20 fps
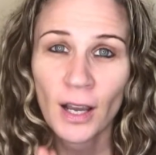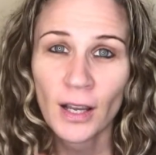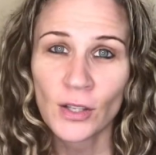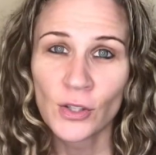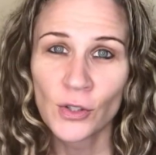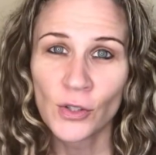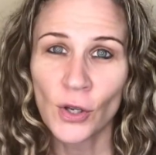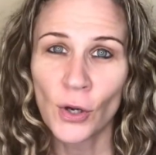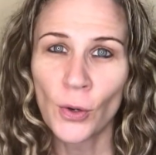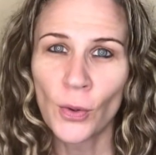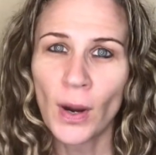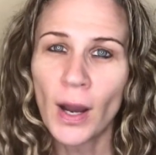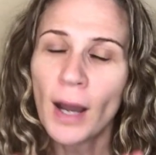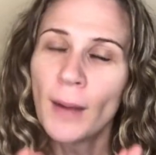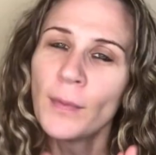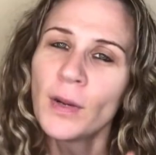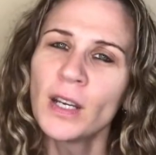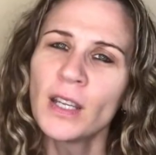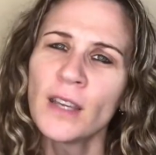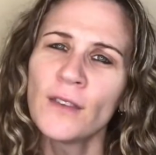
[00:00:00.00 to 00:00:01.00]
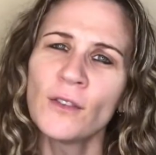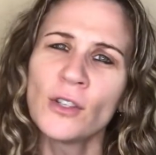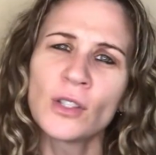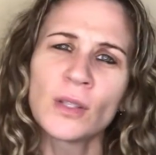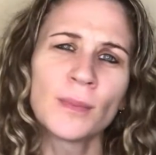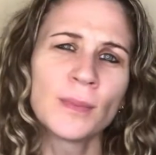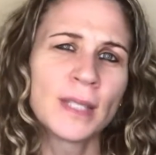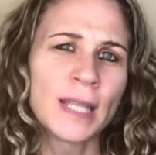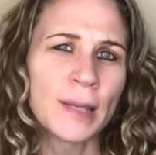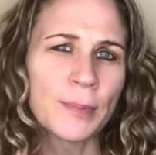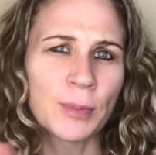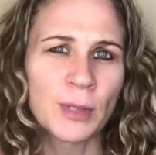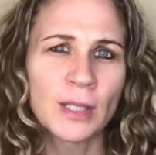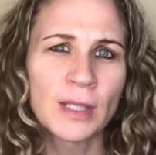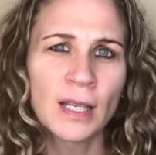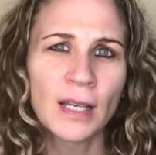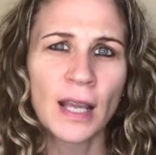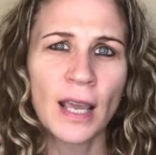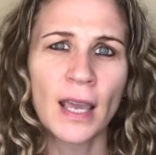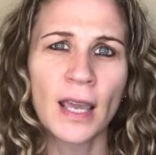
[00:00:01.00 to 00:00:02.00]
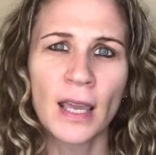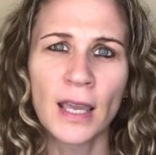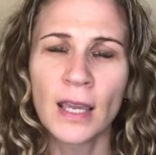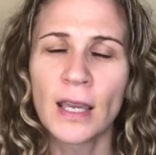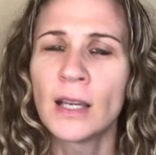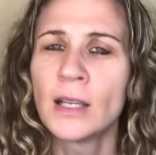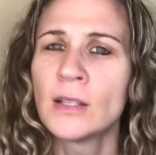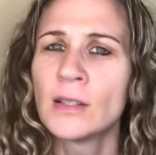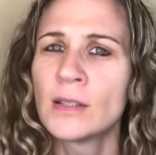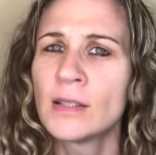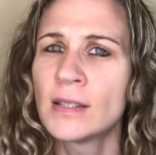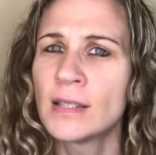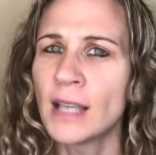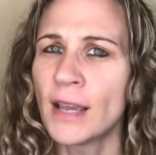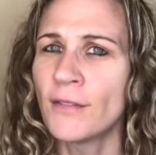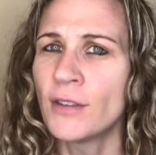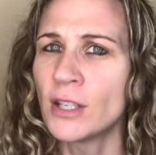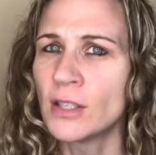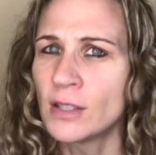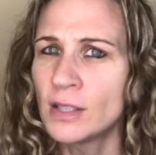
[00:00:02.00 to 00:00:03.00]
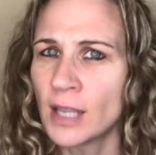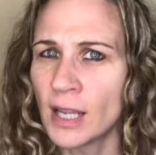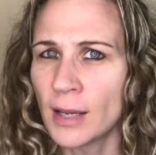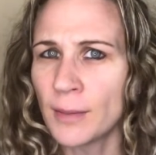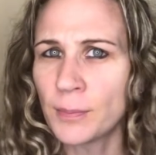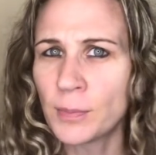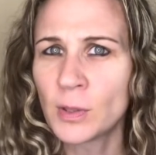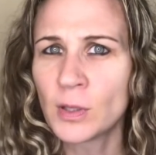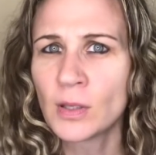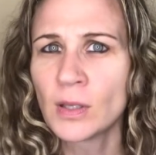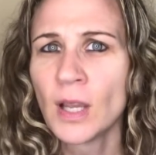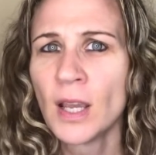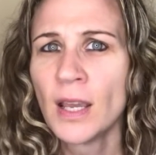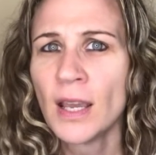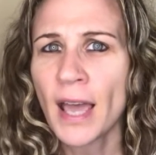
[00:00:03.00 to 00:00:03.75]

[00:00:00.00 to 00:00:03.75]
So I'm going to give you some tips today, 7 tips,